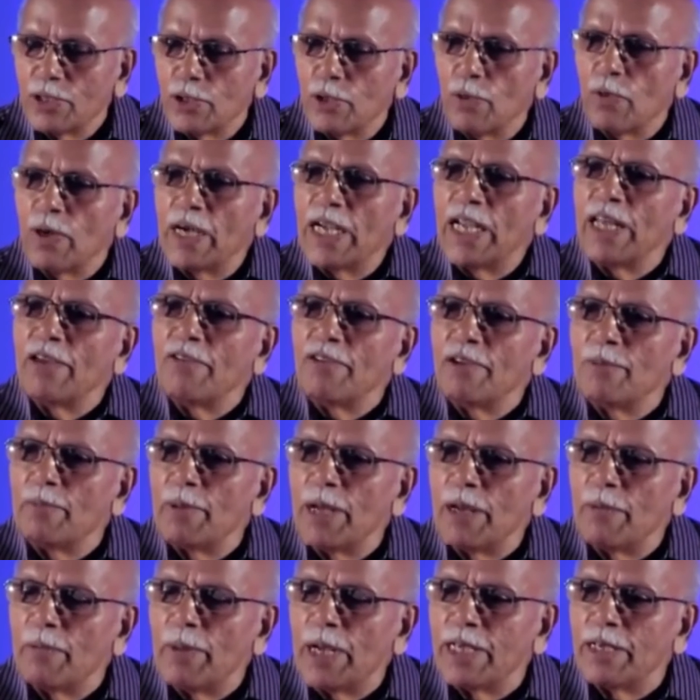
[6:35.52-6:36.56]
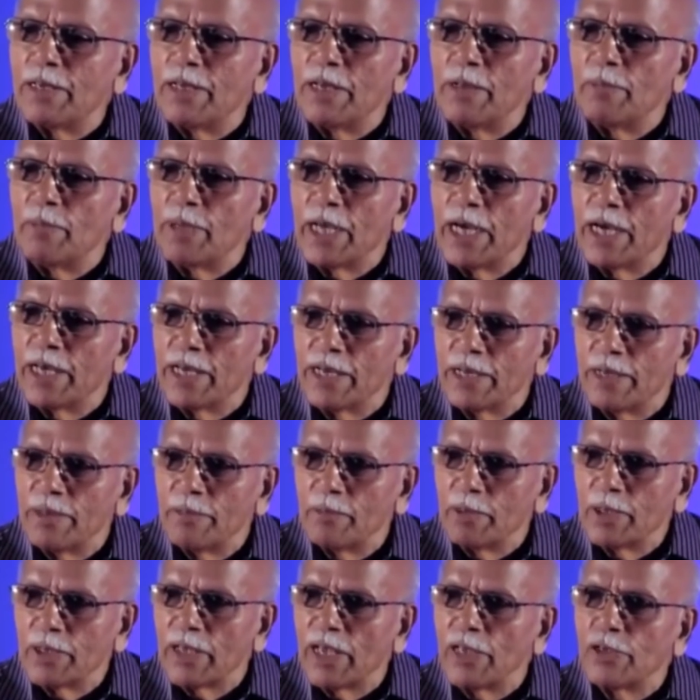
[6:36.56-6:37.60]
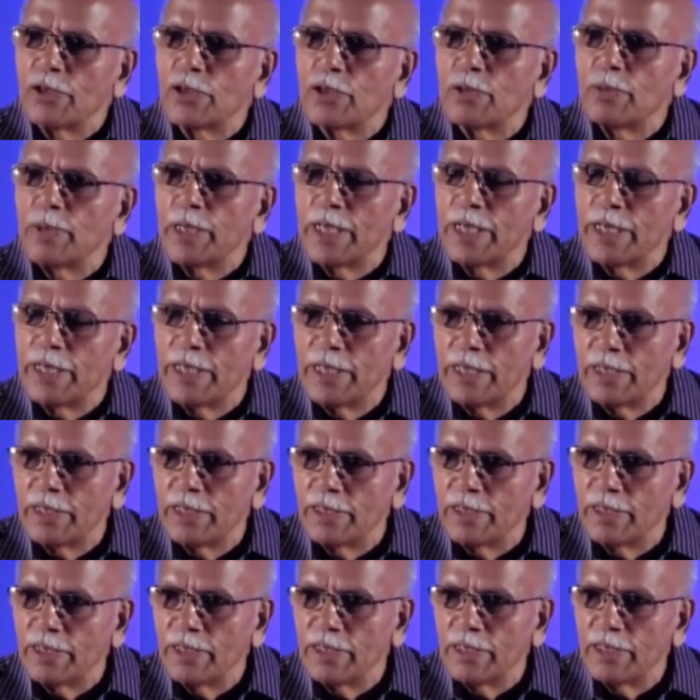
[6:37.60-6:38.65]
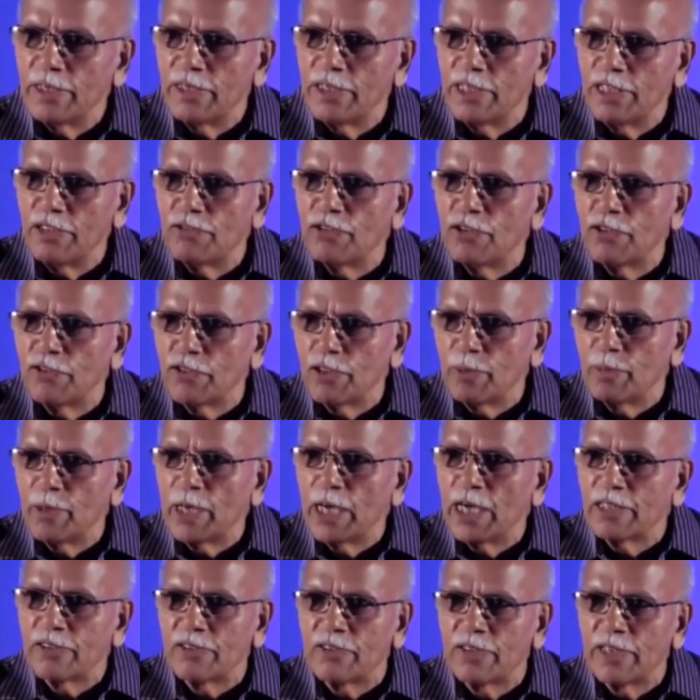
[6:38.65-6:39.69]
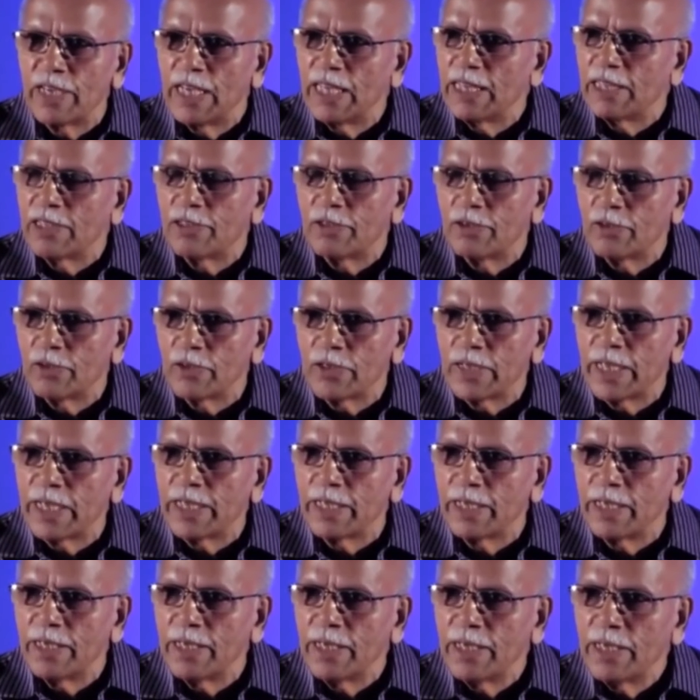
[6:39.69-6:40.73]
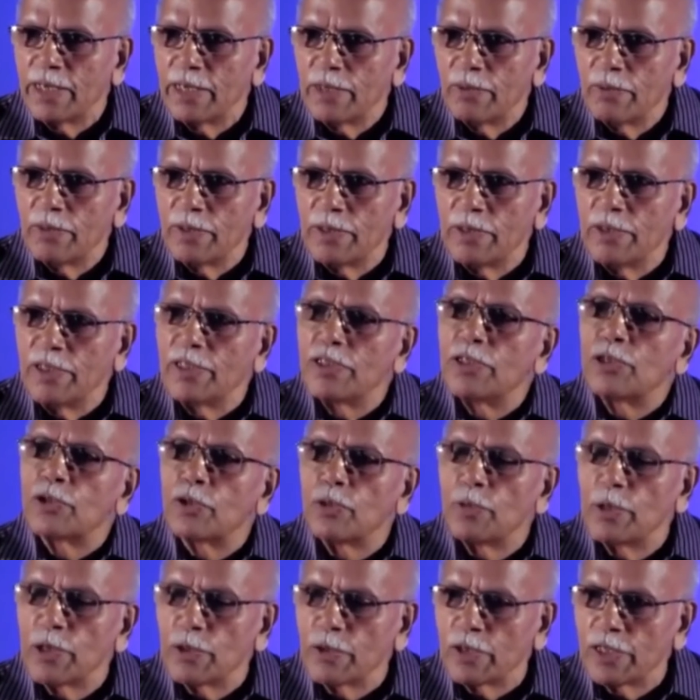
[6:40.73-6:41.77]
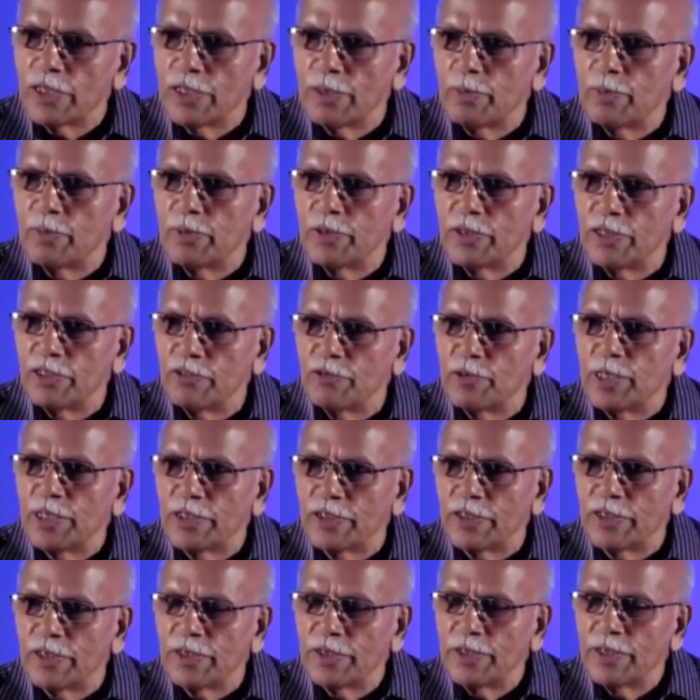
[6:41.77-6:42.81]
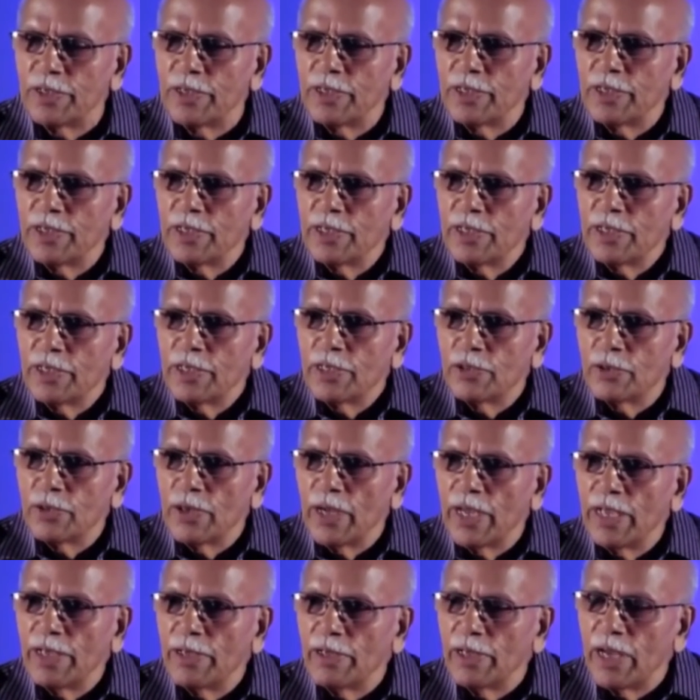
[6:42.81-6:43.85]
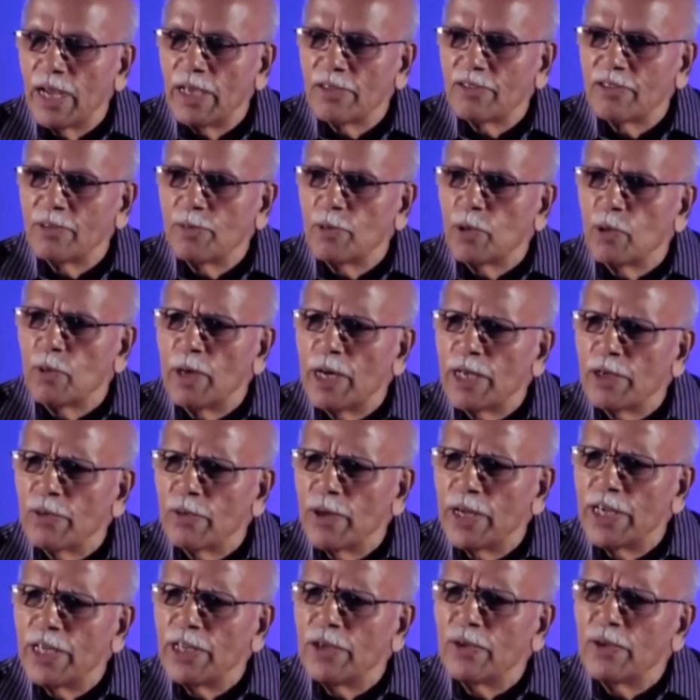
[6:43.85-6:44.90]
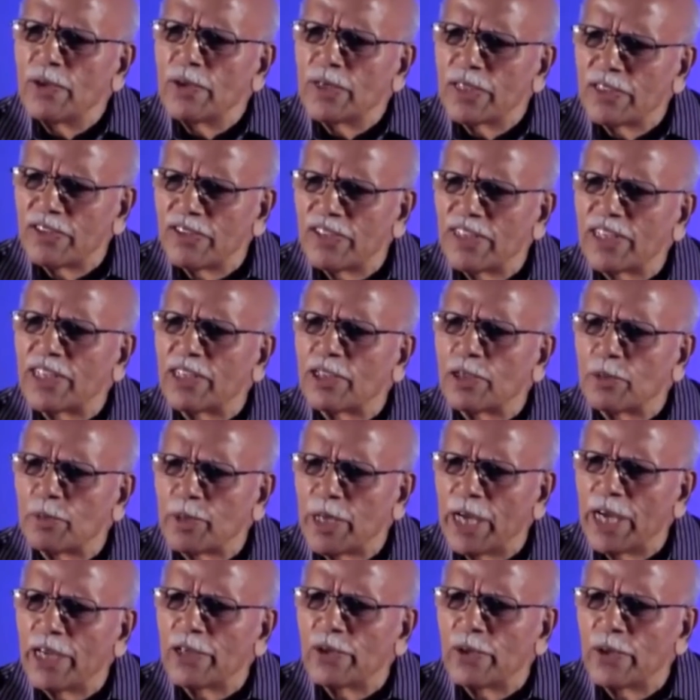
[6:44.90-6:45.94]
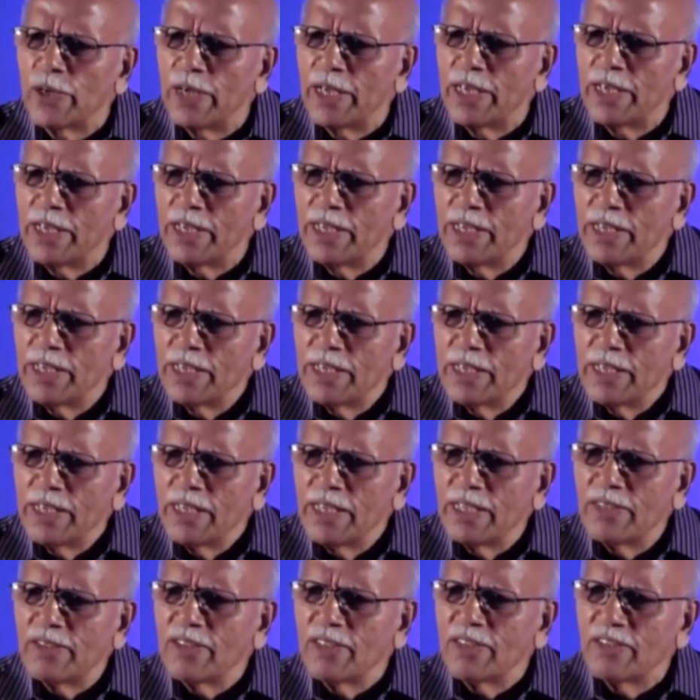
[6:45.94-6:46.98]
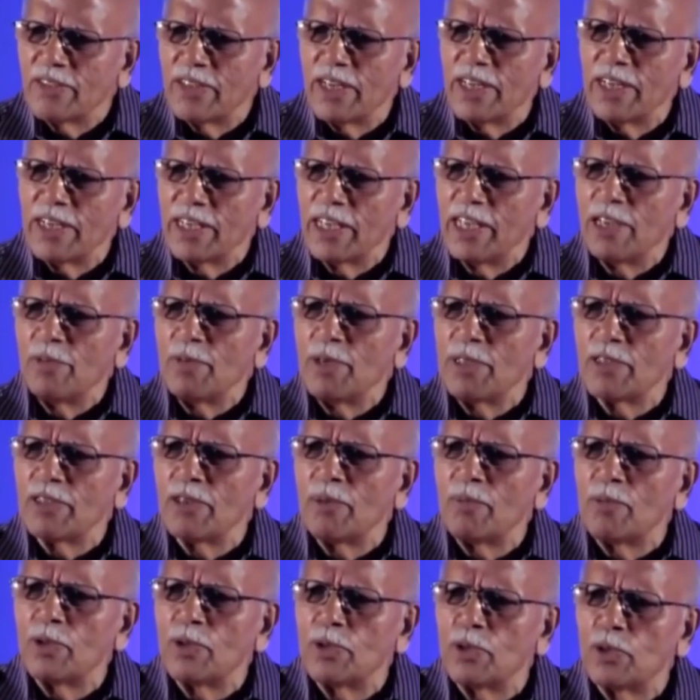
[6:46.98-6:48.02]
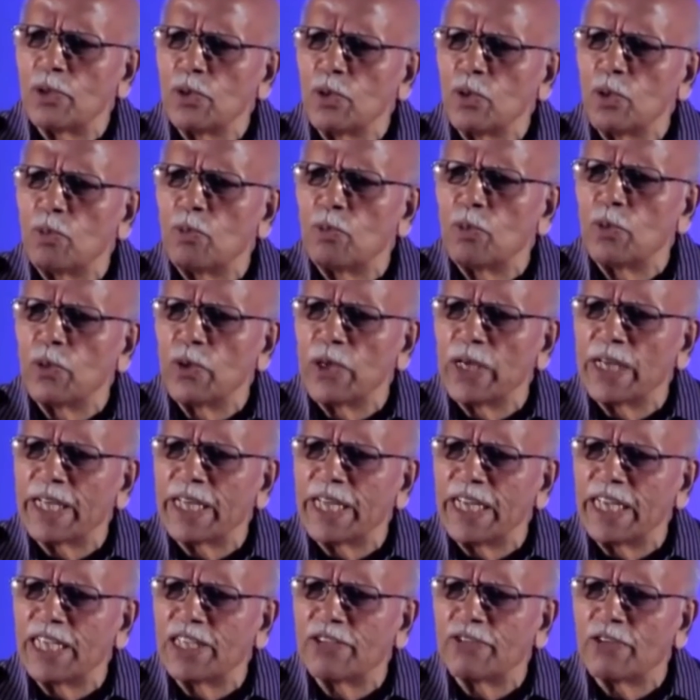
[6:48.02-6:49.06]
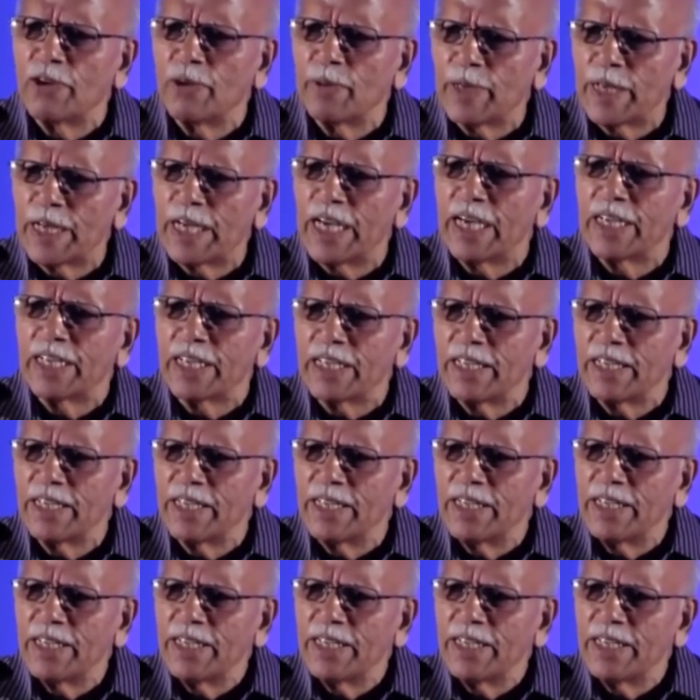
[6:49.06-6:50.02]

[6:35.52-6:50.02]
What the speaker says: So one day we met in Bihar because I used to be a chief of the Bihar Health Society. With Nitish Kumar was the chief minister. So I asked him, Kumar, why do you restrict it to Bihar only? He said, sir, give me some 2 poor kids from Karnataka